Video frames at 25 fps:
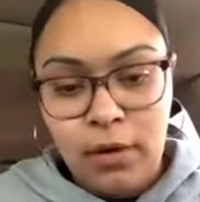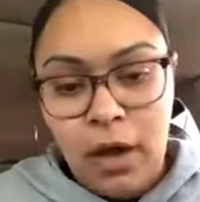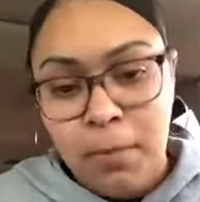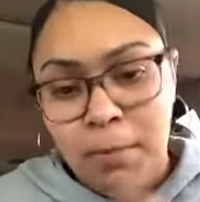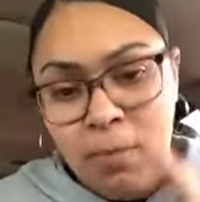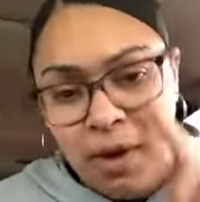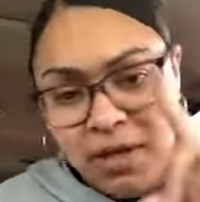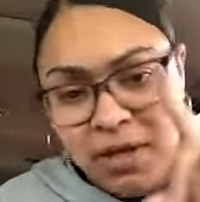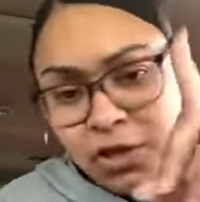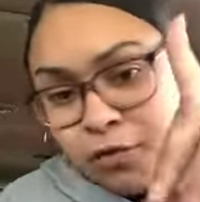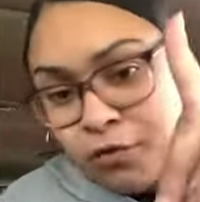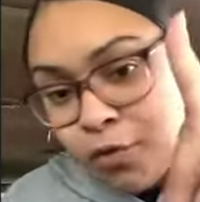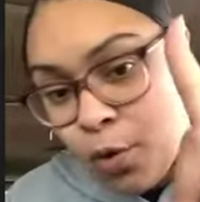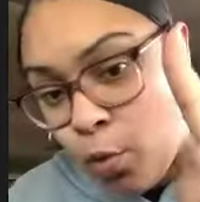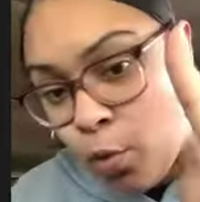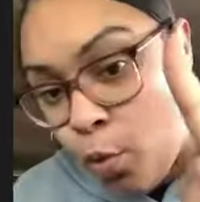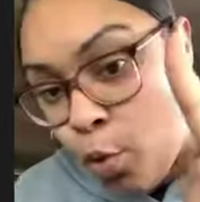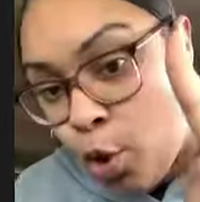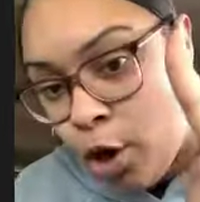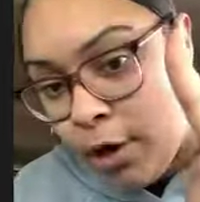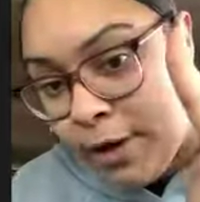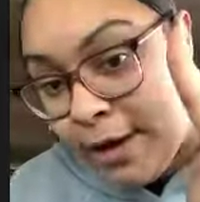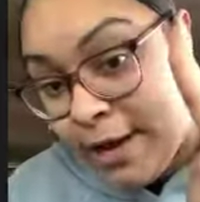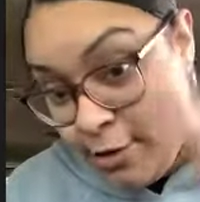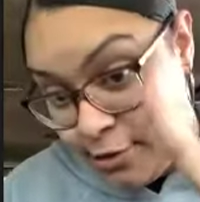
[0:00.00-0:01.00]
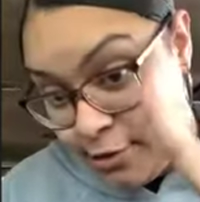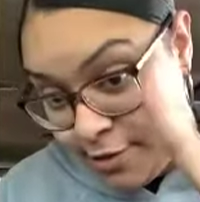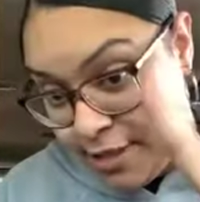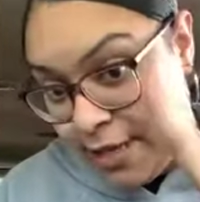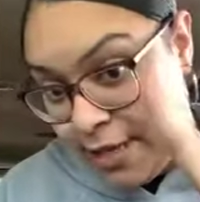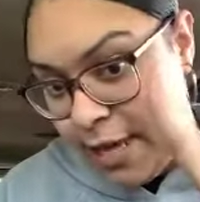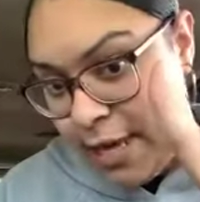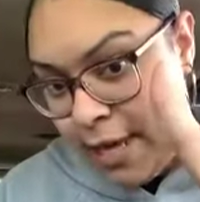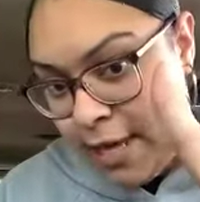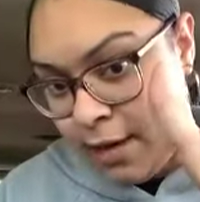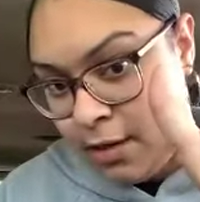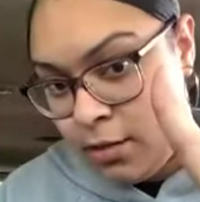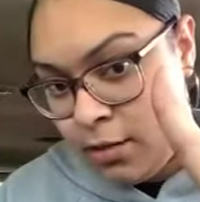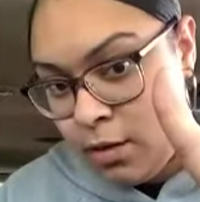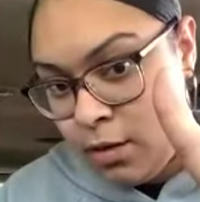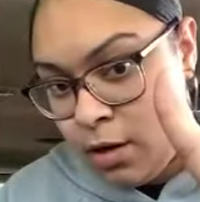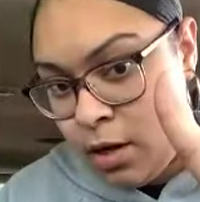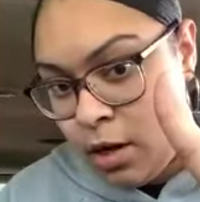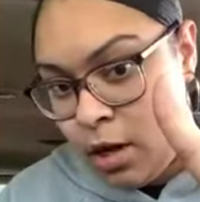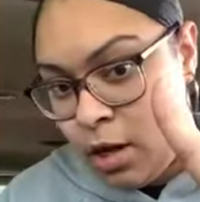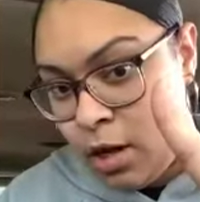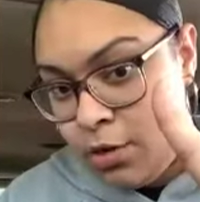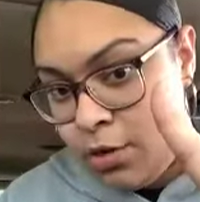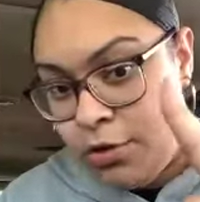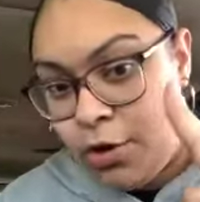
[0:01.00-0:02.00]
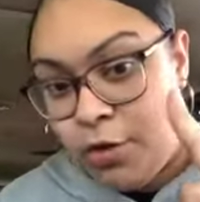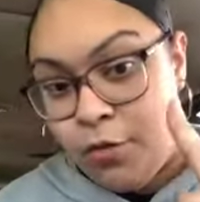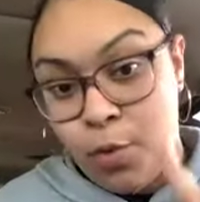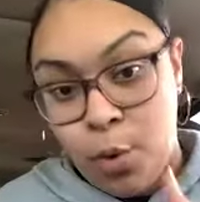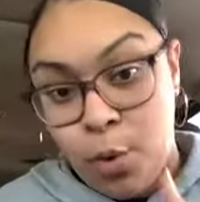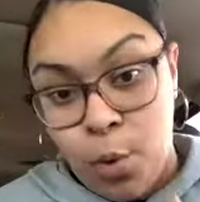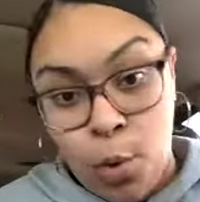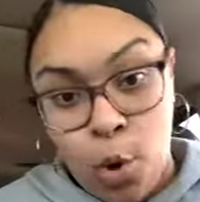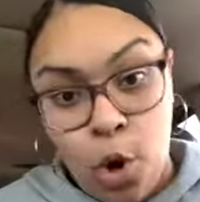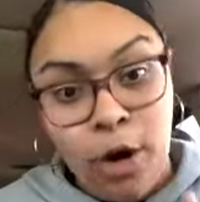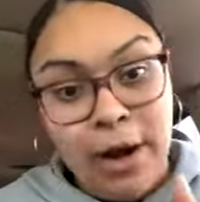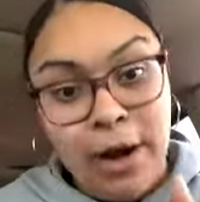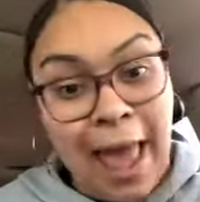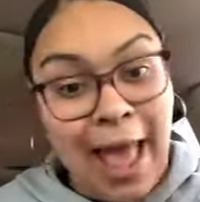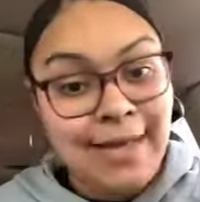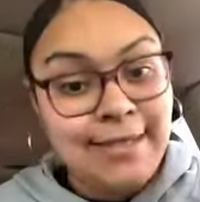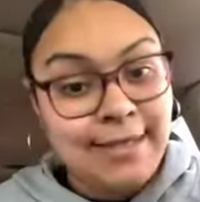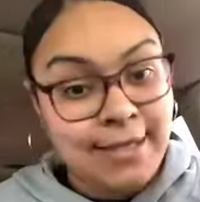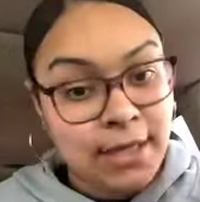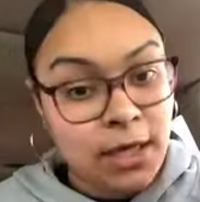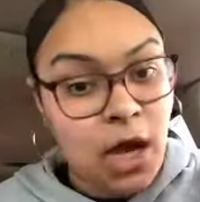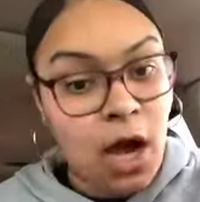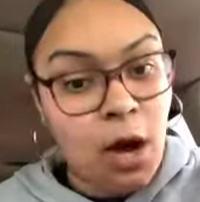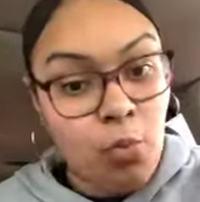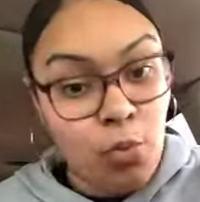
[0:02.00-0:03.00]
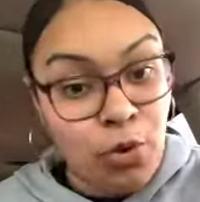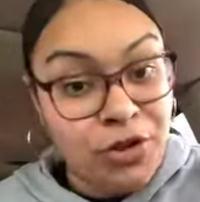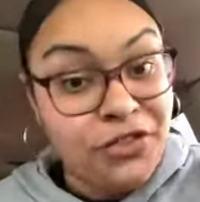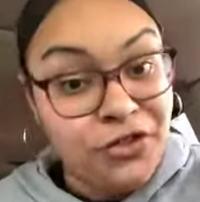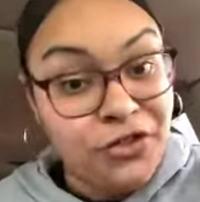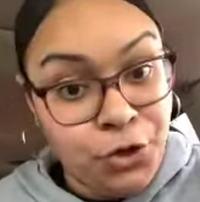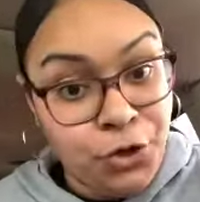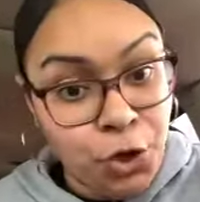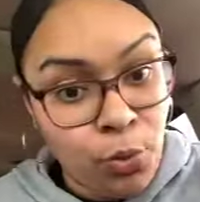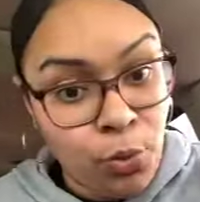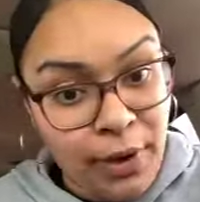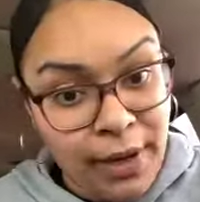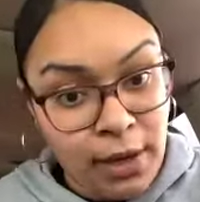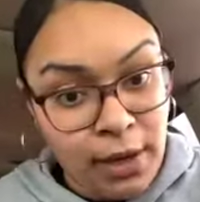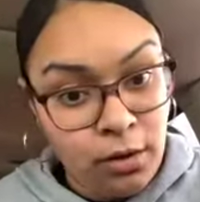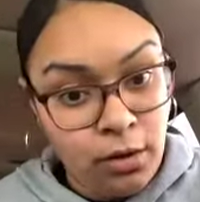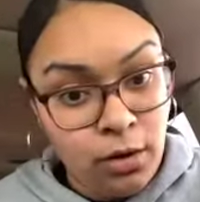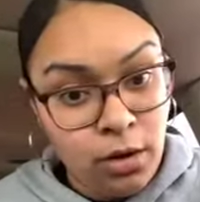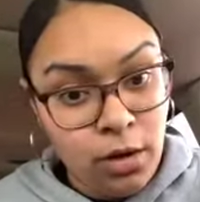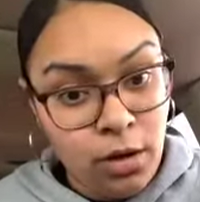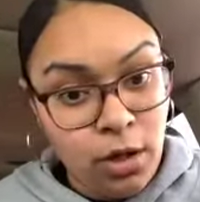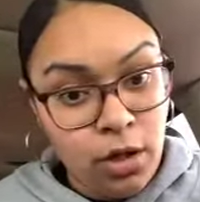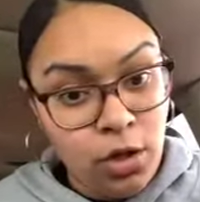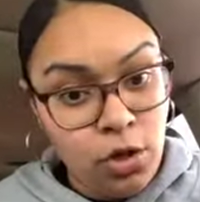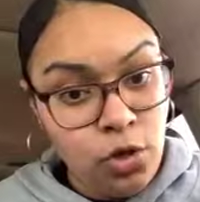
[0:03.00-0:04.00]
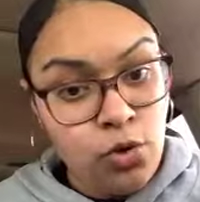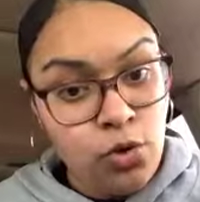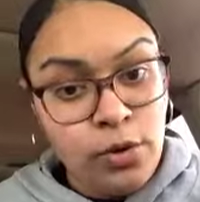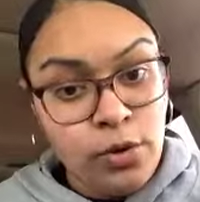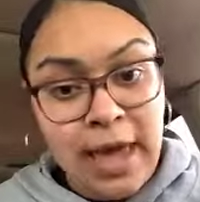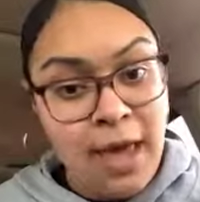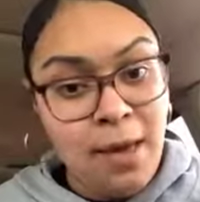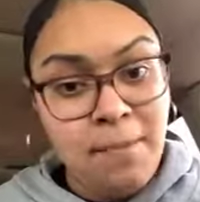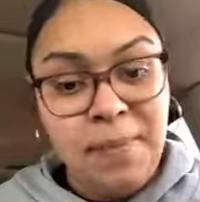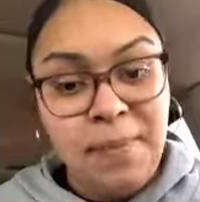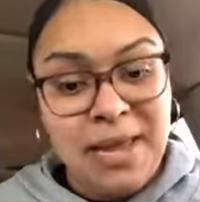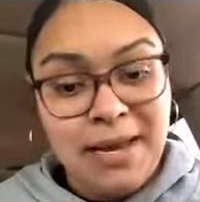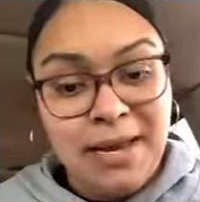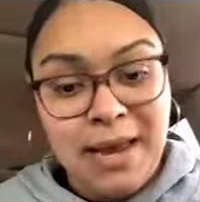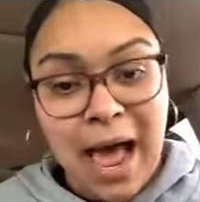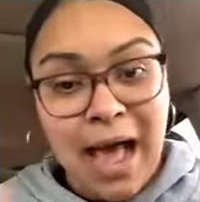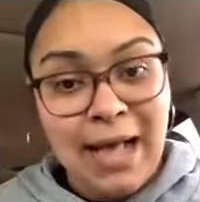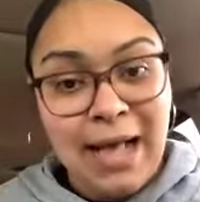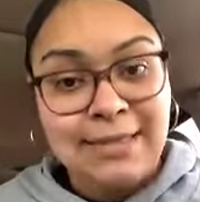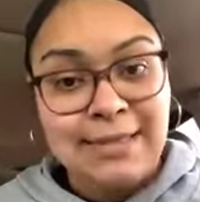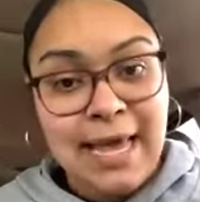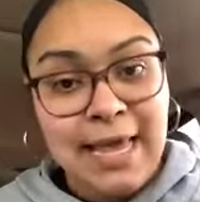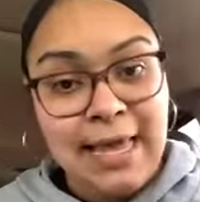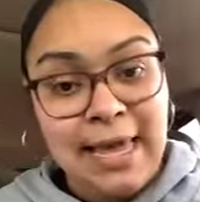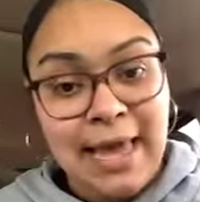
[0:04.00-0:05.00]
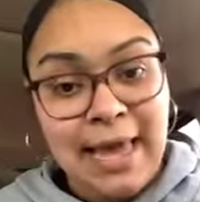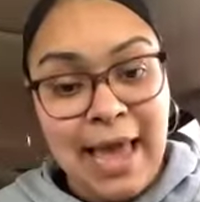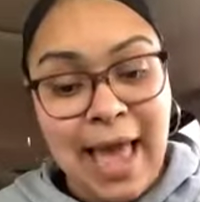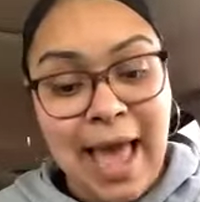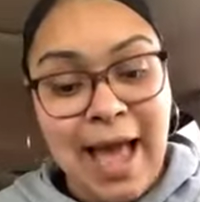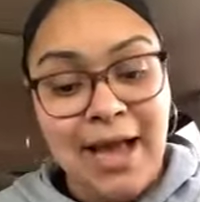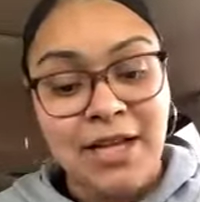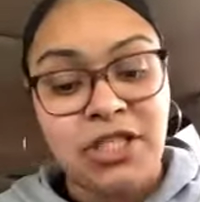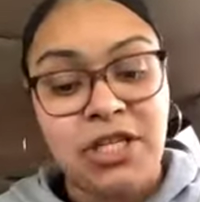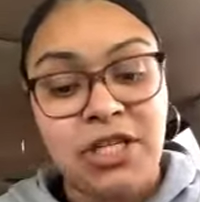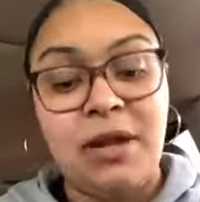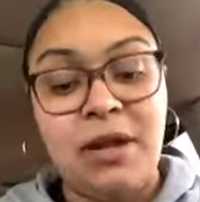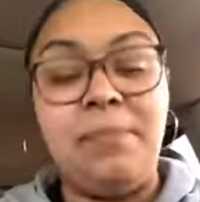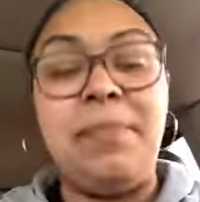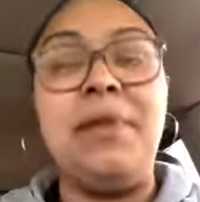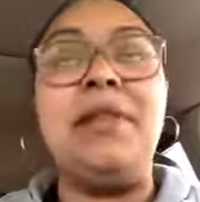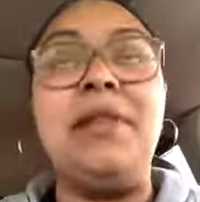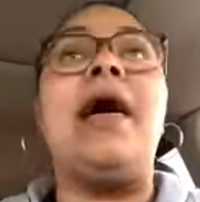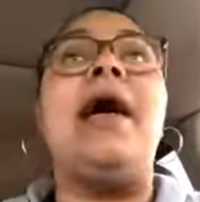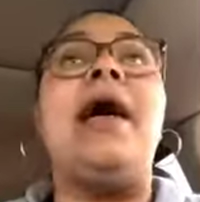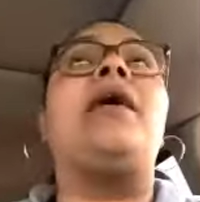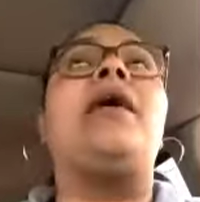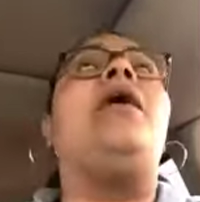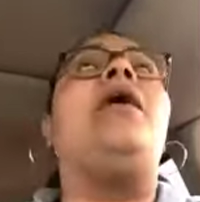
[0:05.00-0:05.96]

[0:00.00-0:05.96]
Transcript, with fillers: But the reward, here's the key the reward has to come with doing. You can't be not taking action and be like,